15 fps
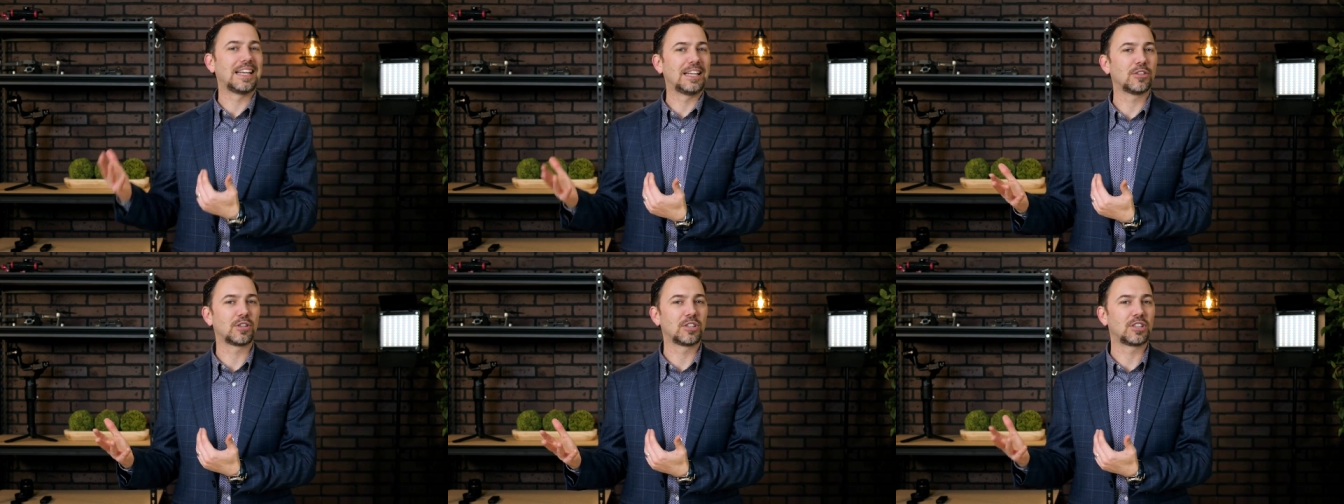
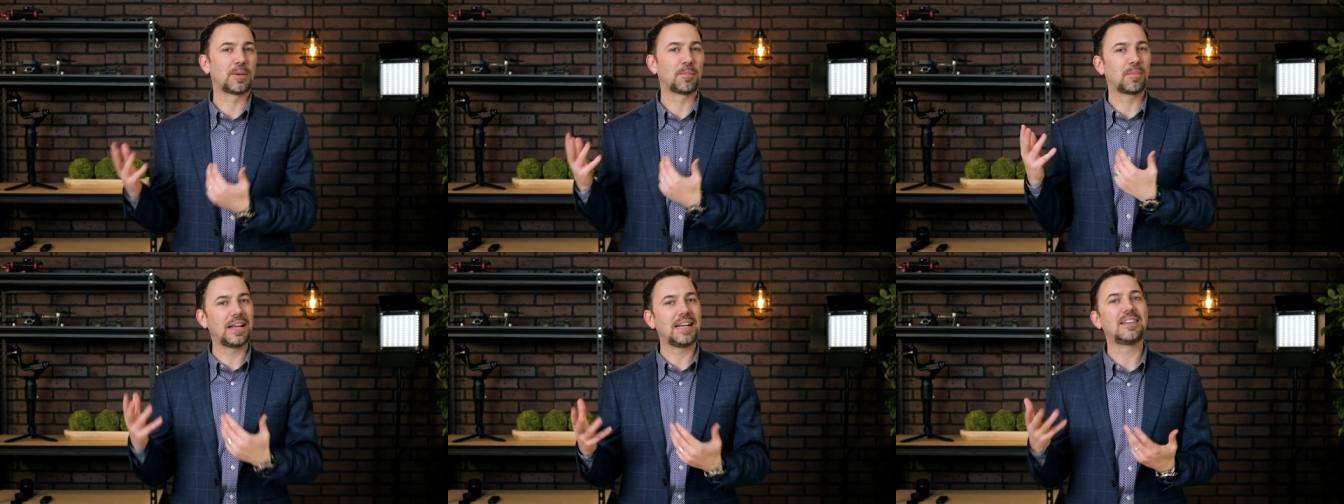interest
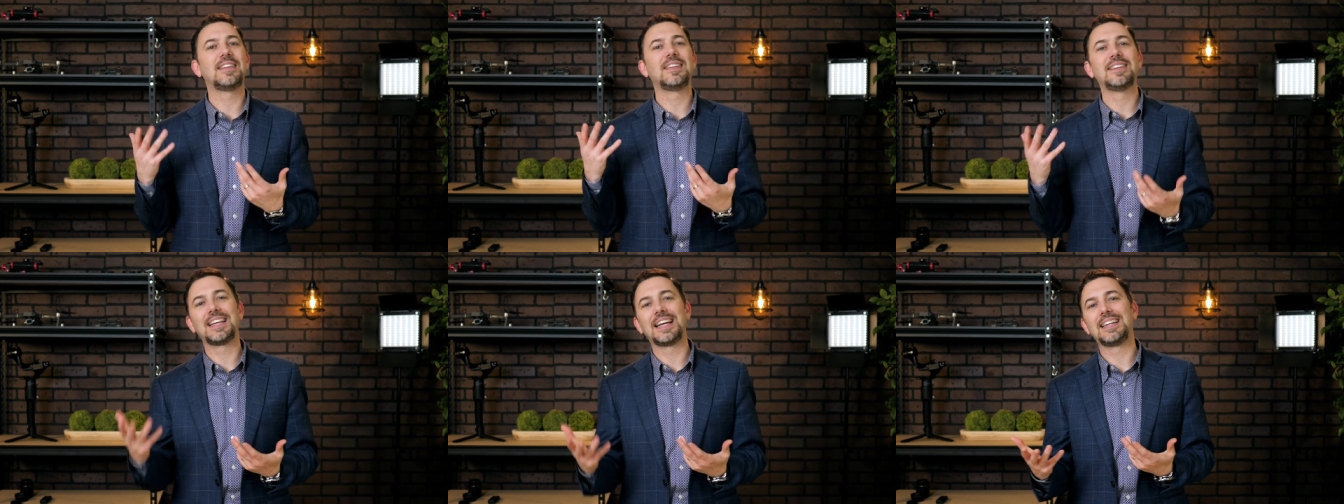in placing
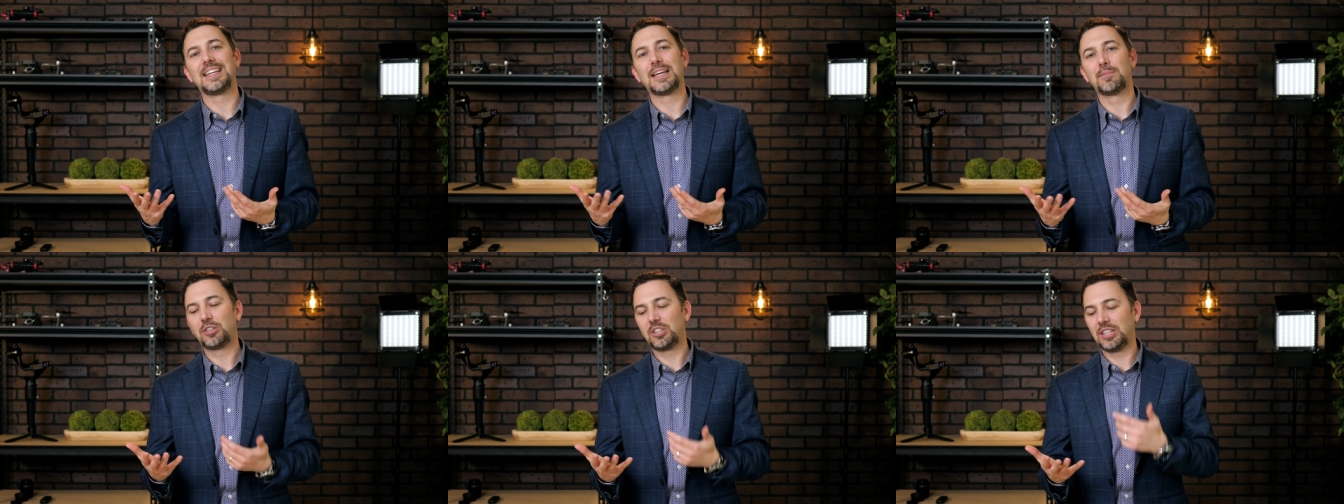these
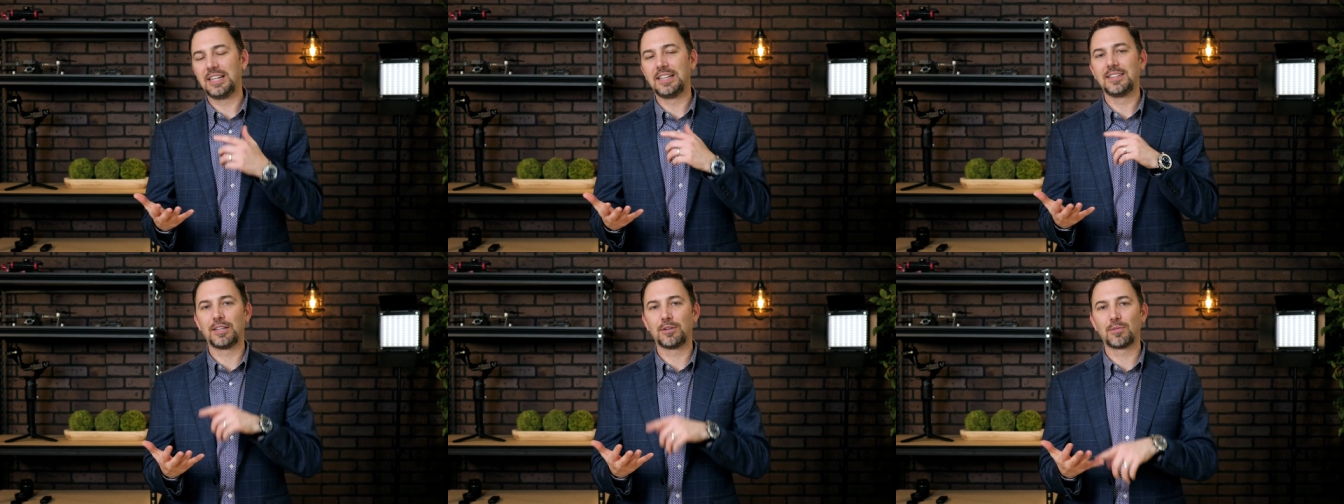ATM
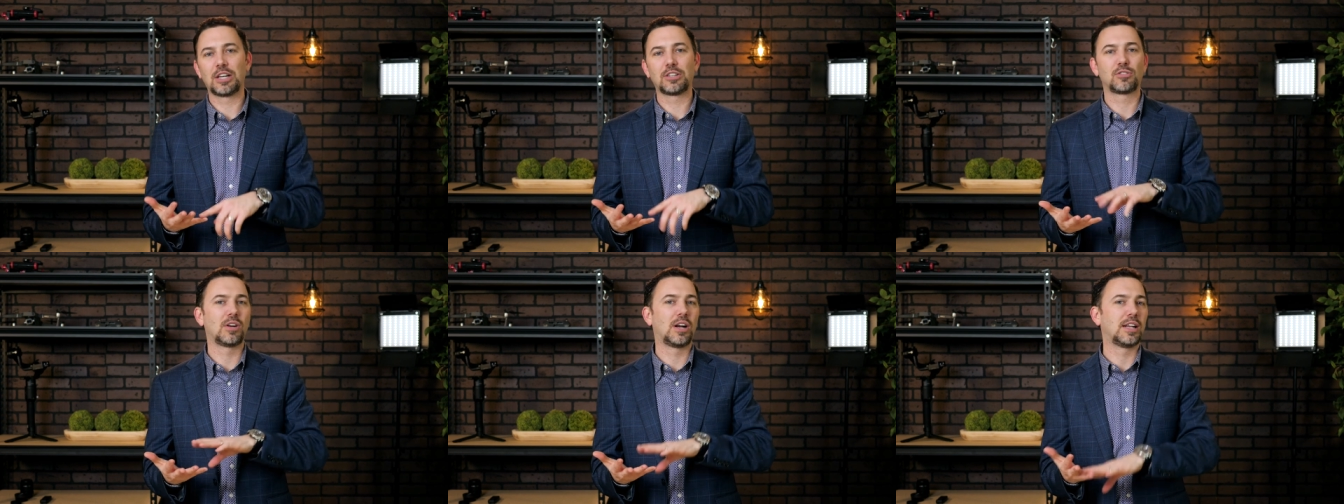machines in
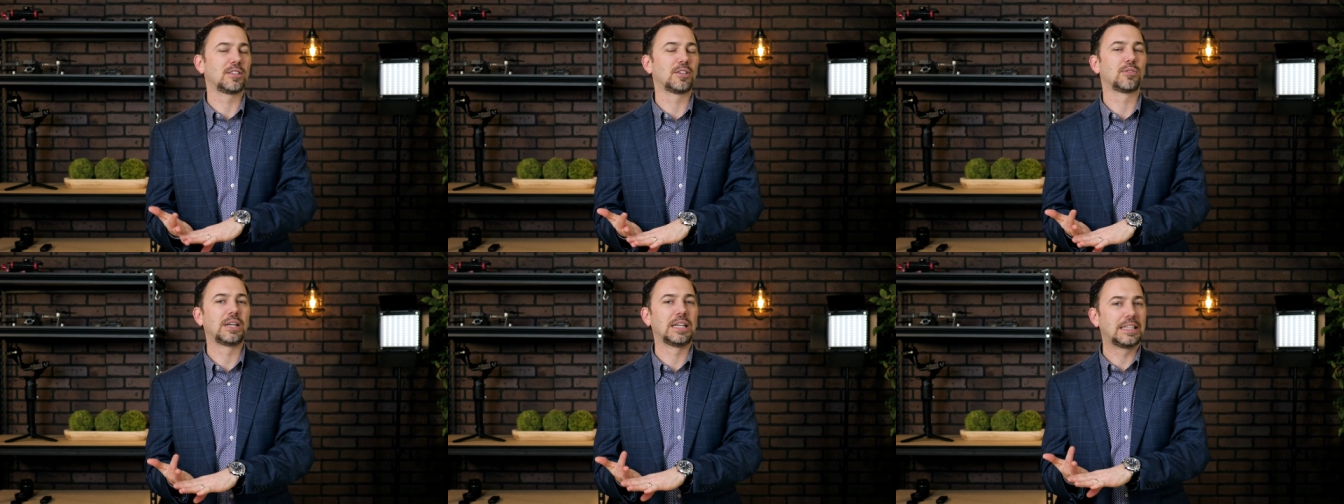restaurants
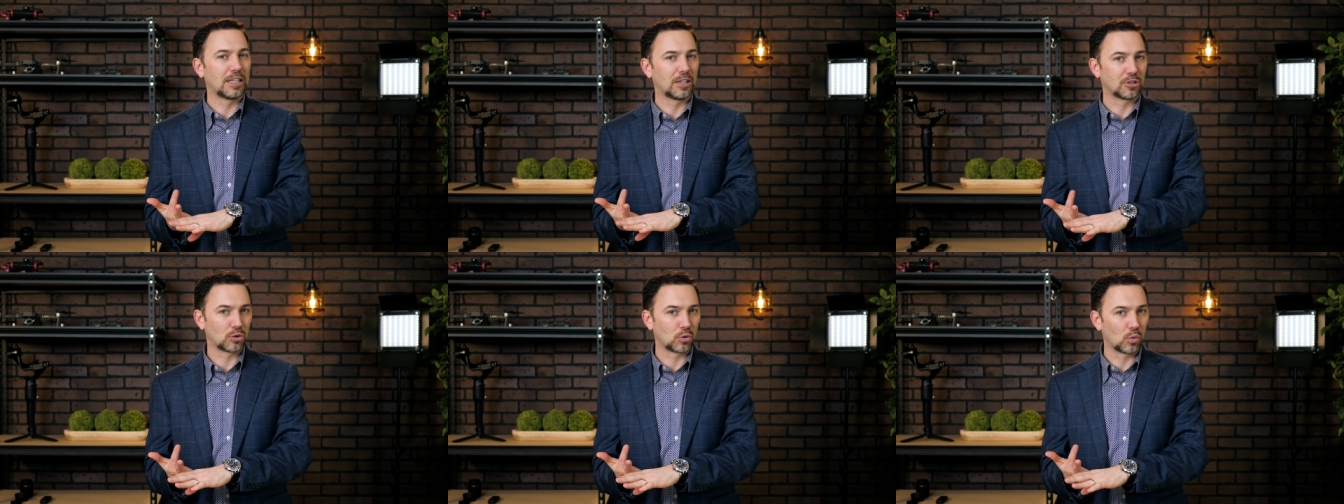and
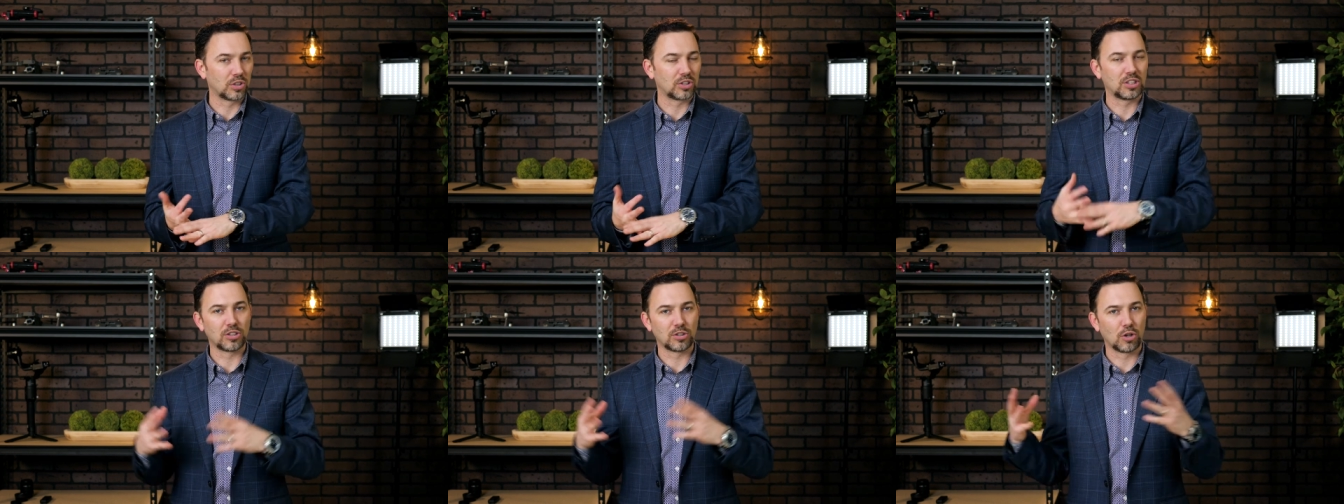retail
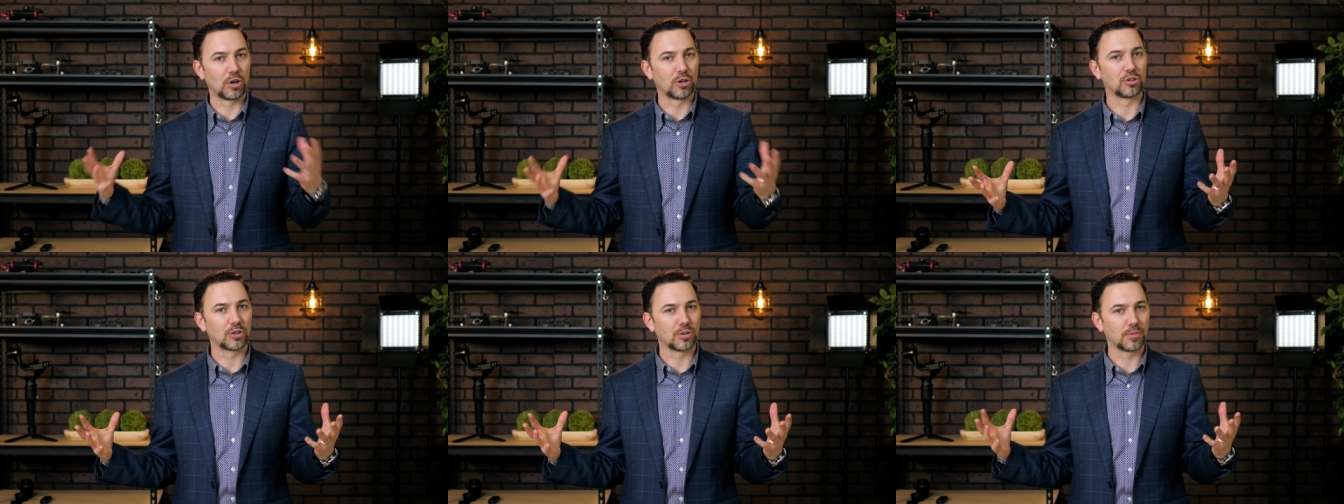stores, these
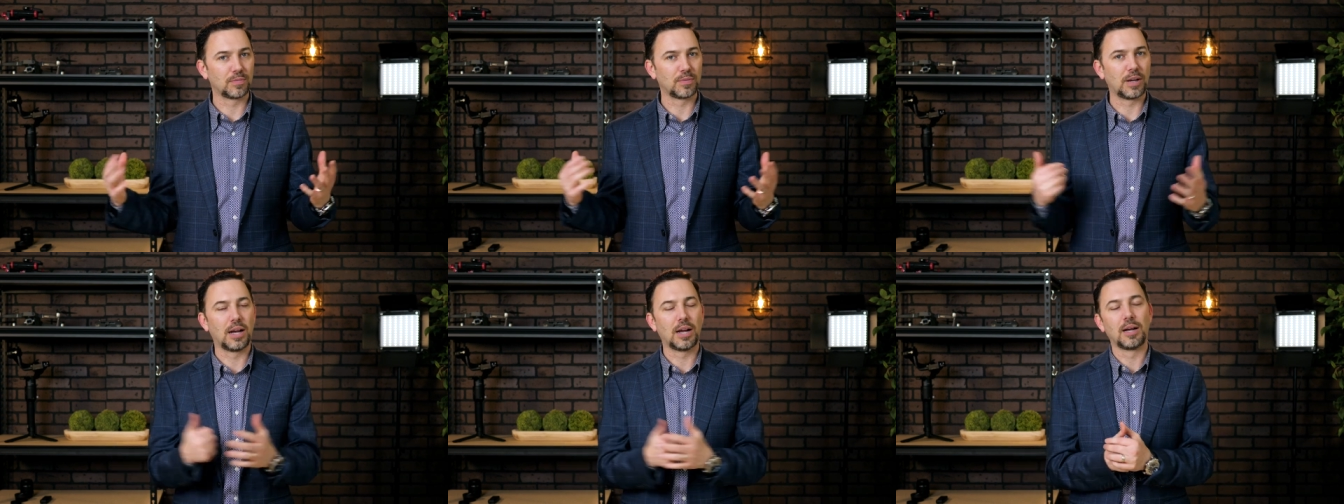larger
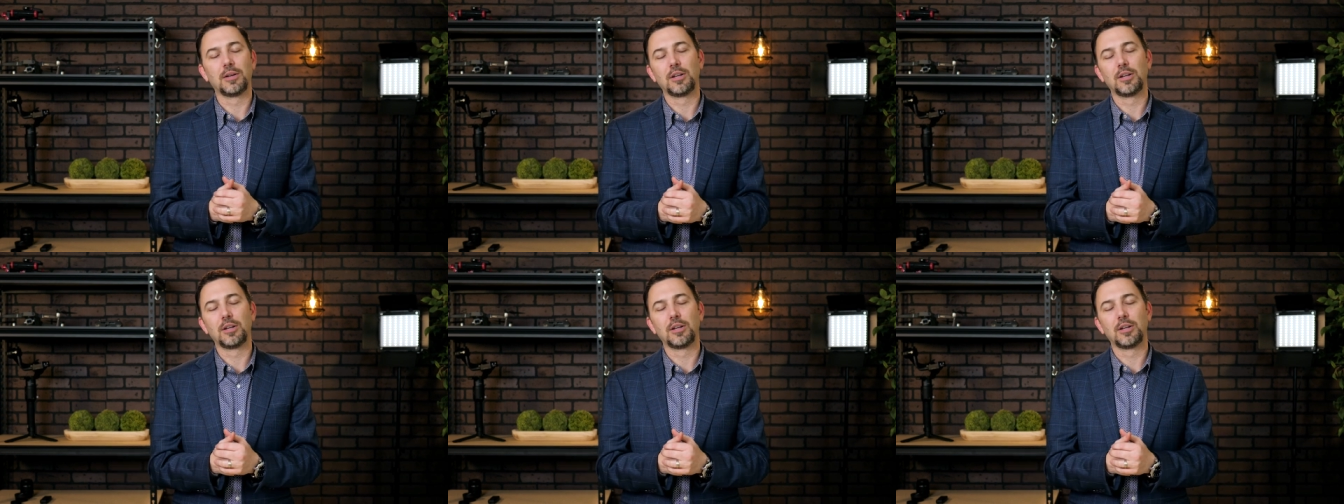uh,